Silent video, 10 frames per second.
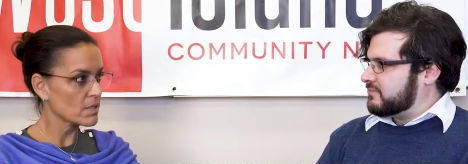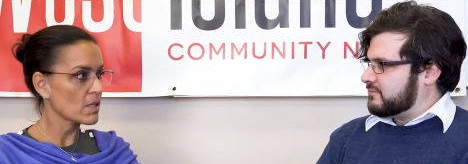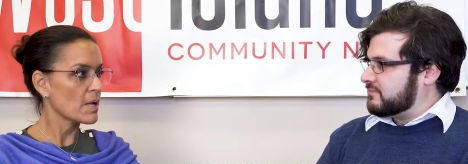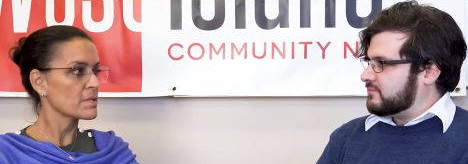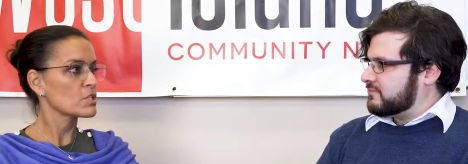Speaker 1: the
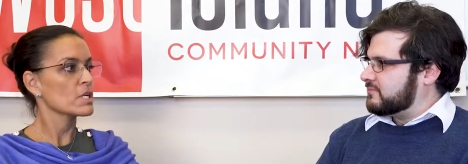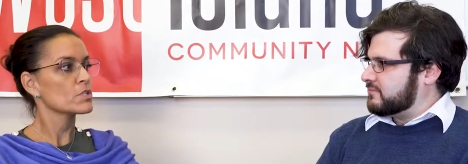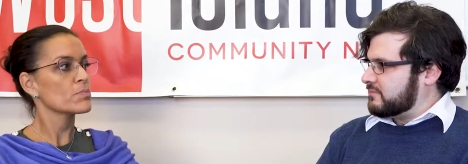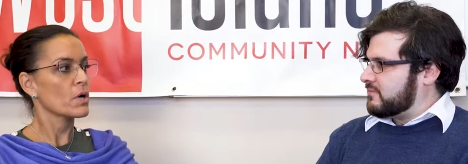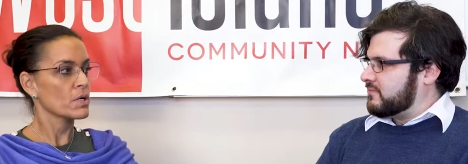climate
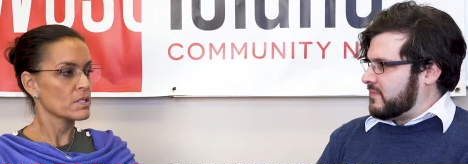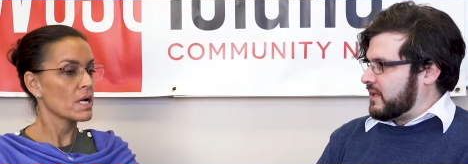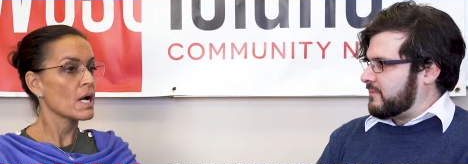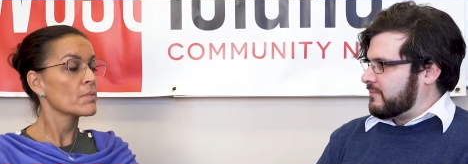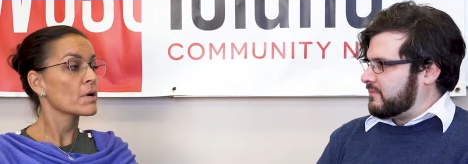change part. Yeah.
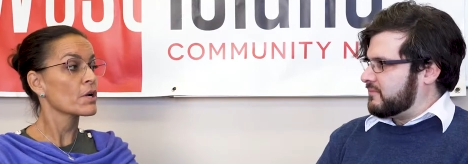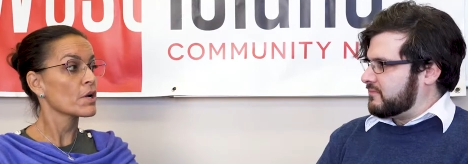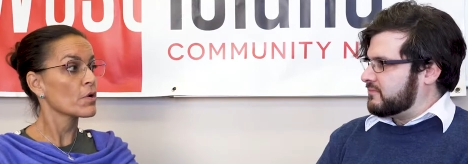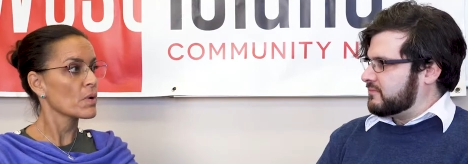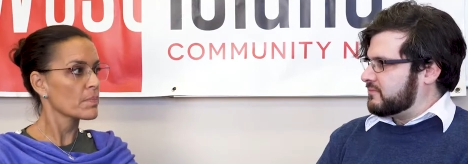I want to
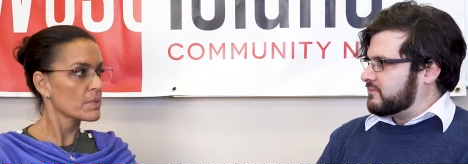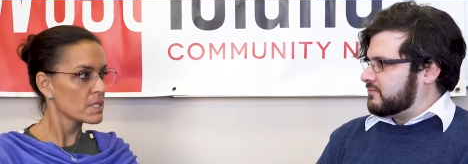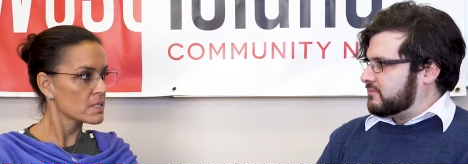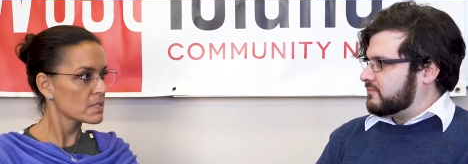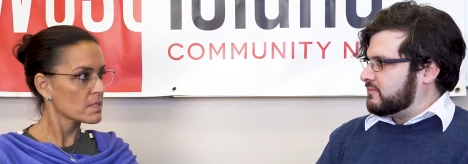know what
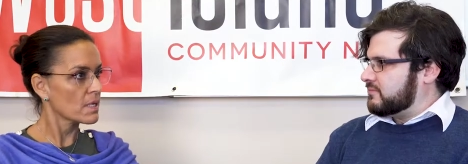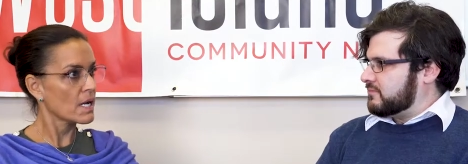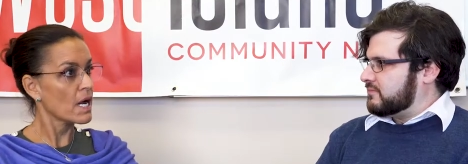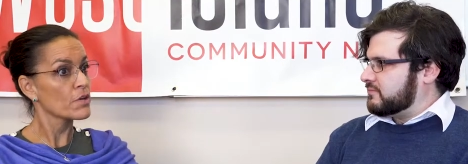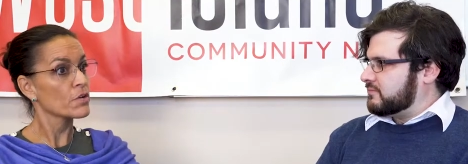piece uh,
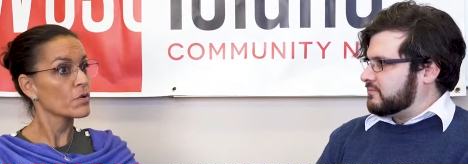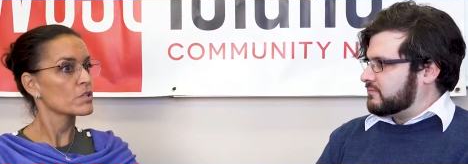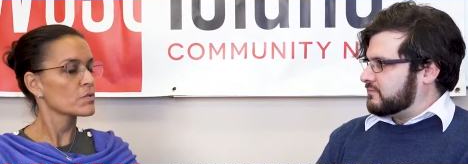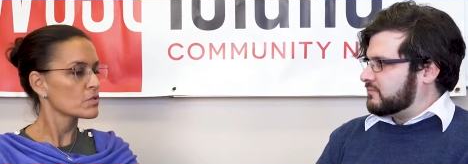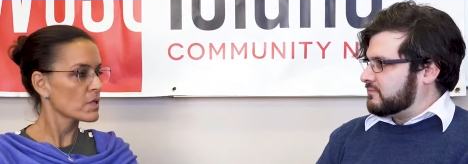how you're going
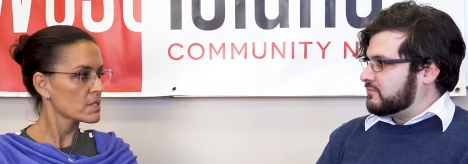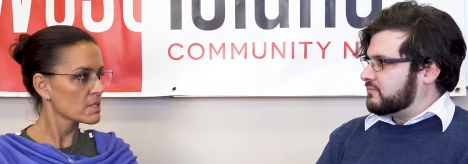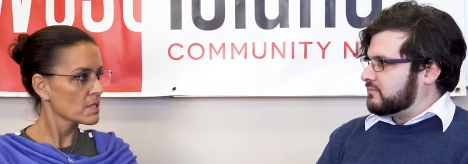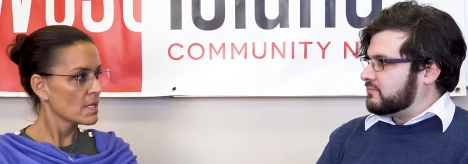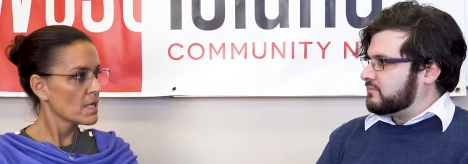to address
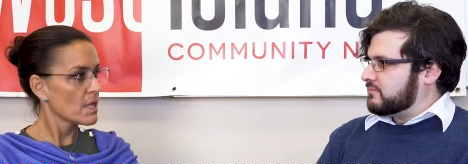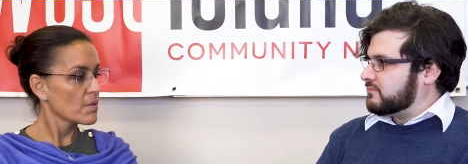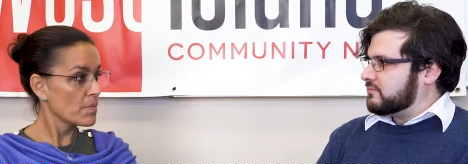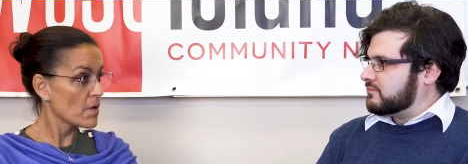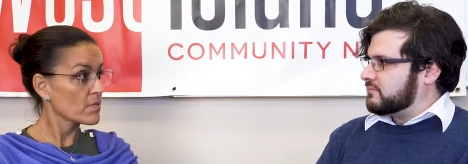the
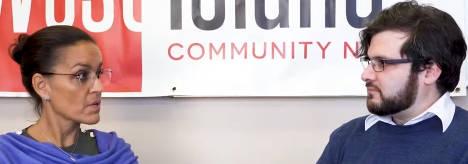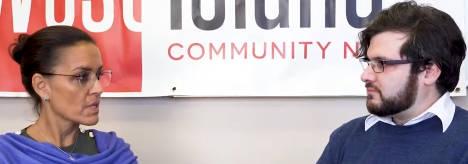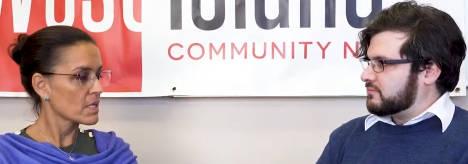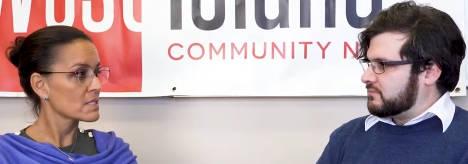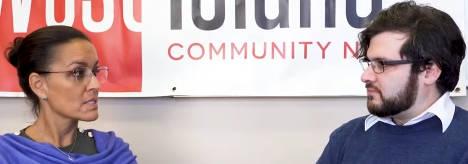poverty
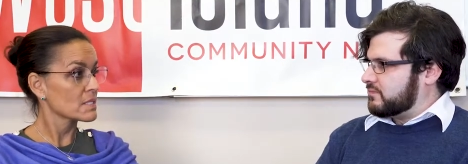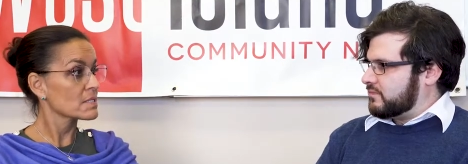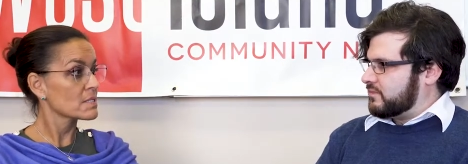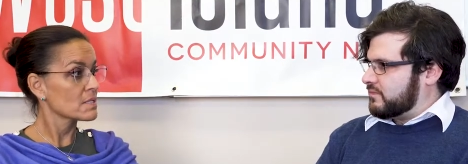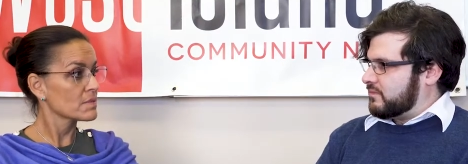that
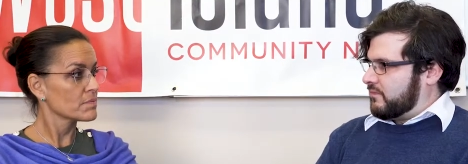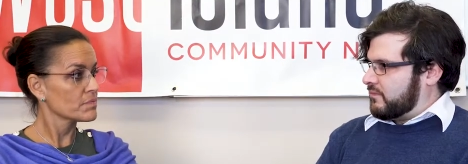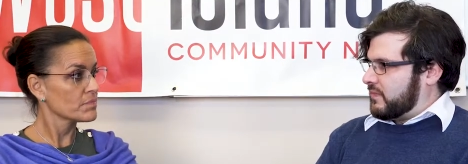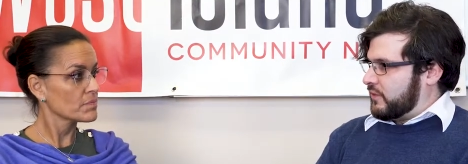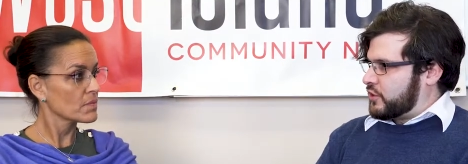exists.
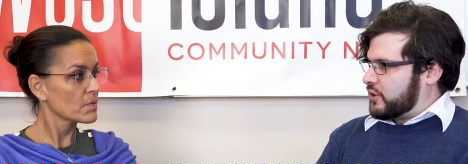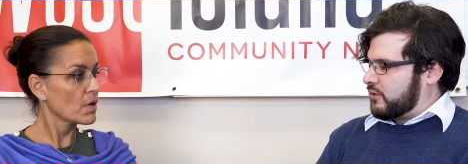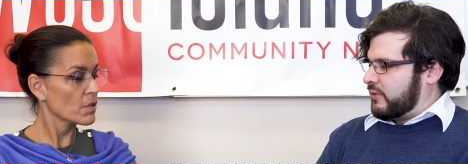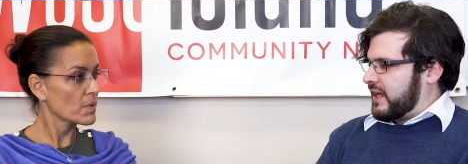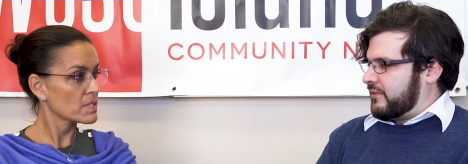
Speaker 2: For sure.
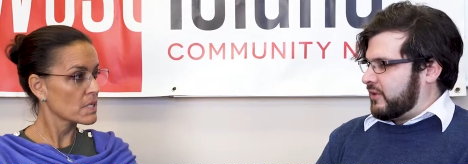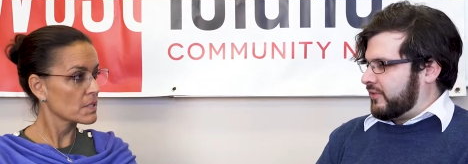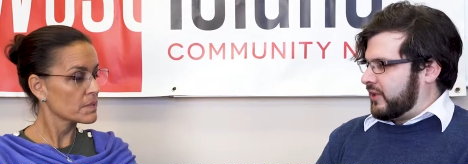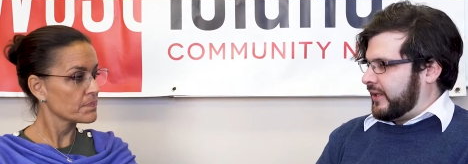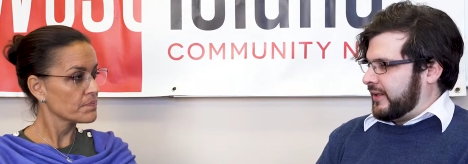We have a
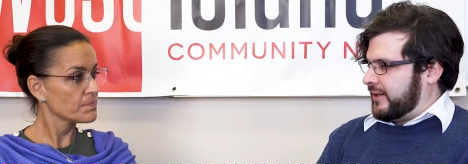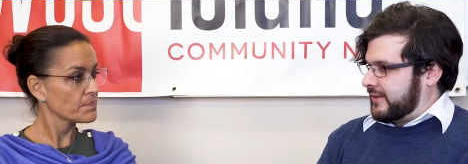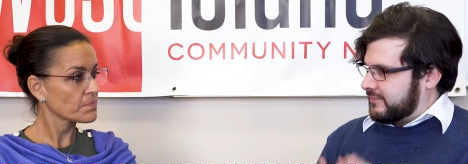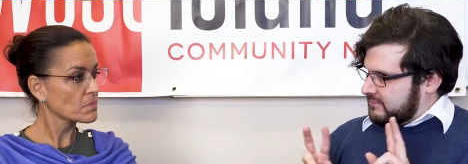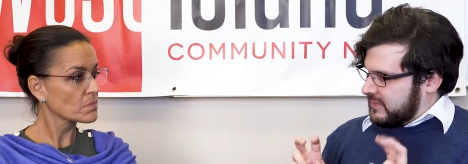very
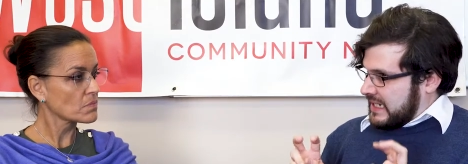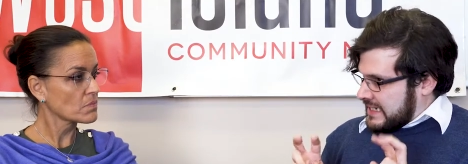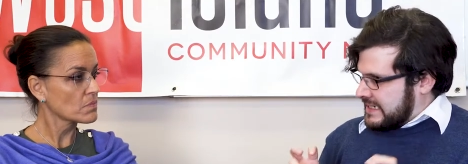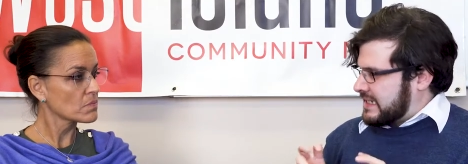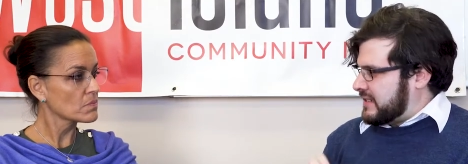uh,
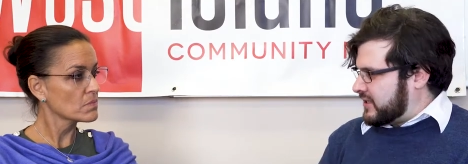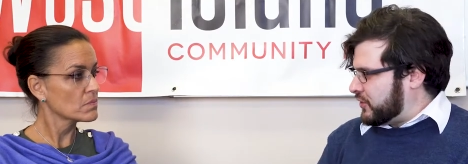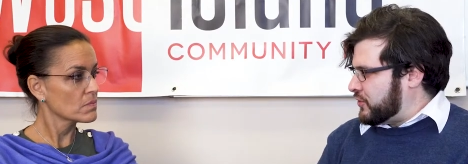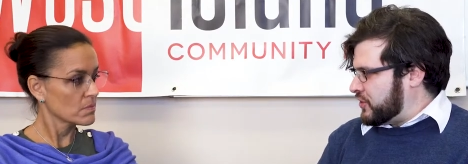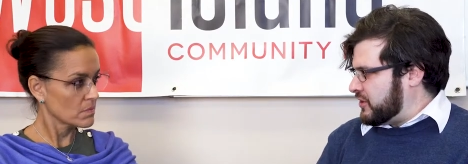easy
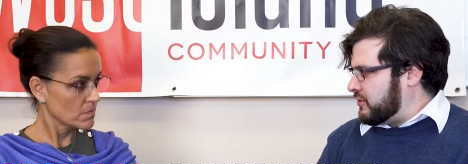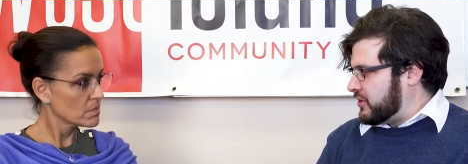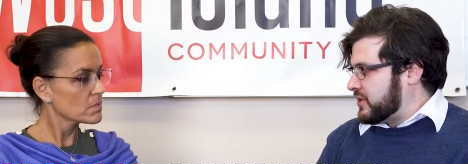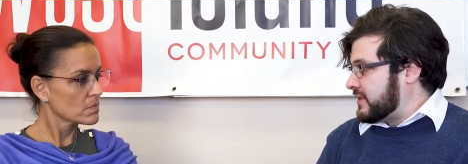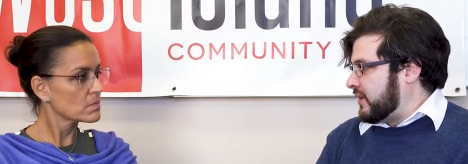solution,
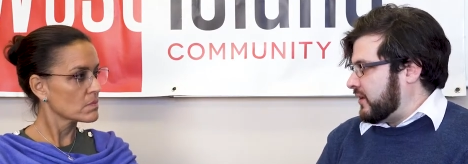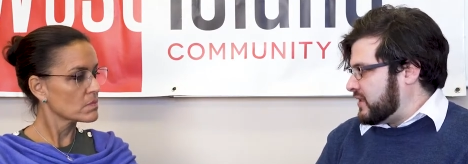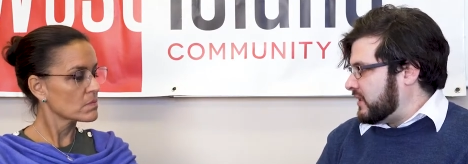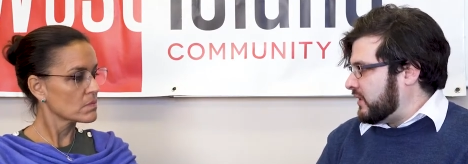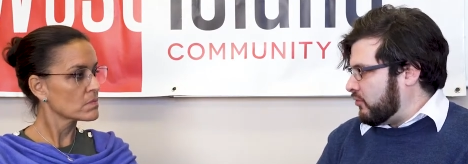which is
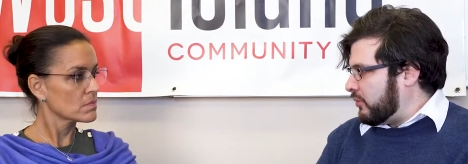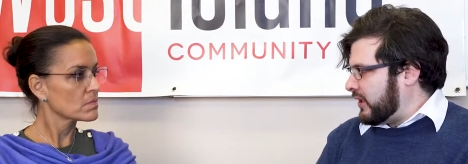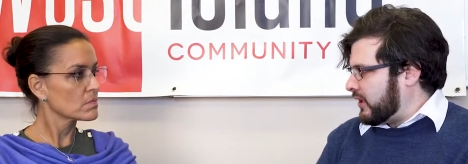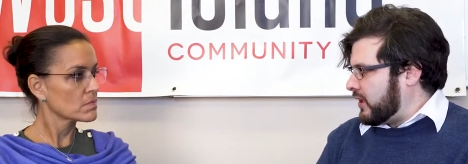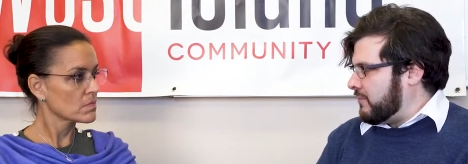guaranteed livable
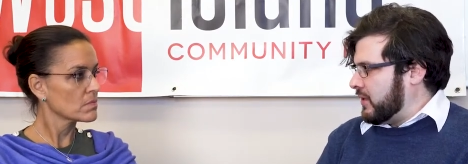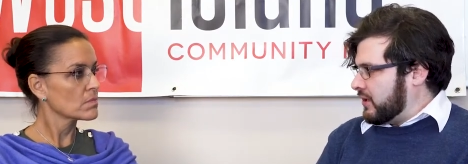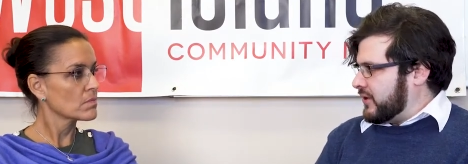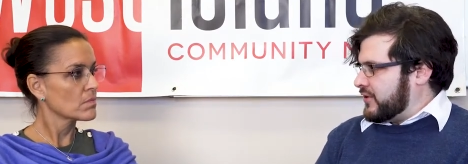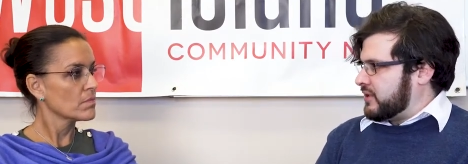income
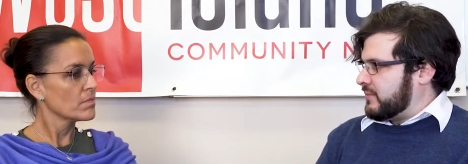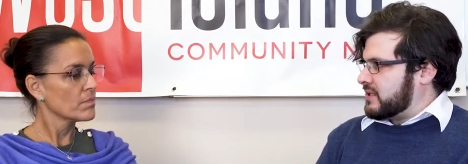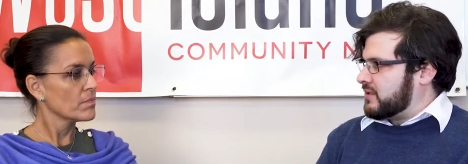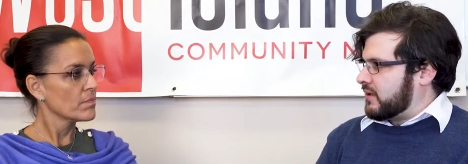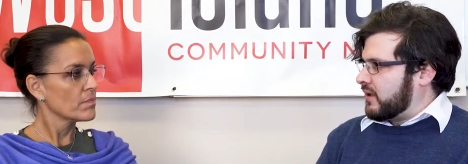so that
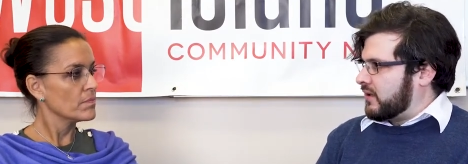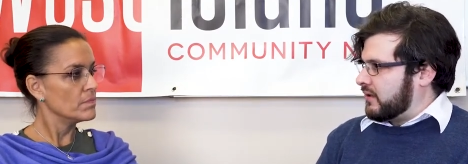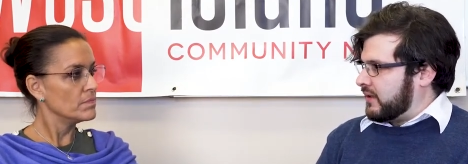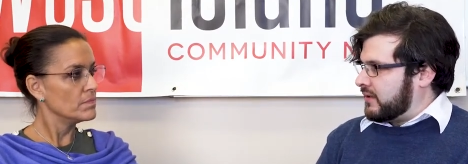means a, a